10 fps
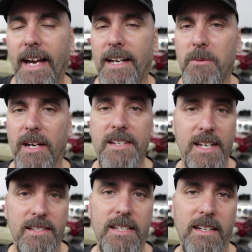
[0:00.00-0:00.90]
Anyway, as
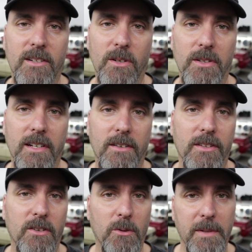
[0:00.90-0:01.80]
I stated earlier,
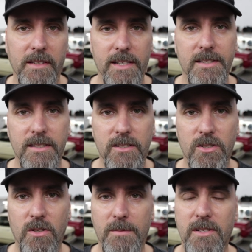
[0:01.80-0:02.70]
there will be links in the
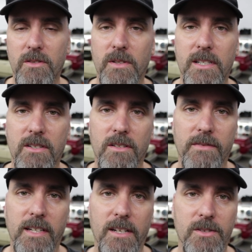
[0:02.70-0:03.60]
description to additional
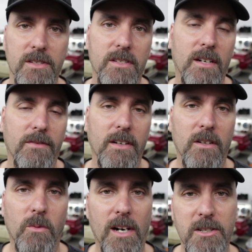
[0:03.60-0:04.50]
videos and stuff for you
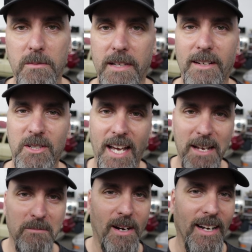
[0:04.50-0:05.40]
to watch and be
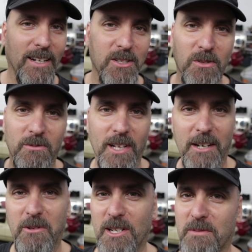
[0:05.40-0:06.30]
entertained by, because you
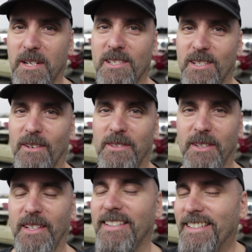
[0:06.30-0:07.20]
like watching my stuff,
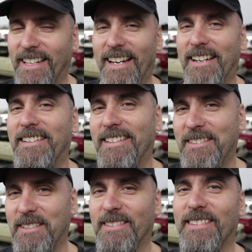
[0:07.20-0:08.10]
don't you? Yeah,
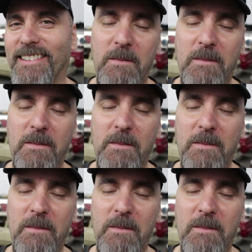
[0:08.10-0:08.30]
you do.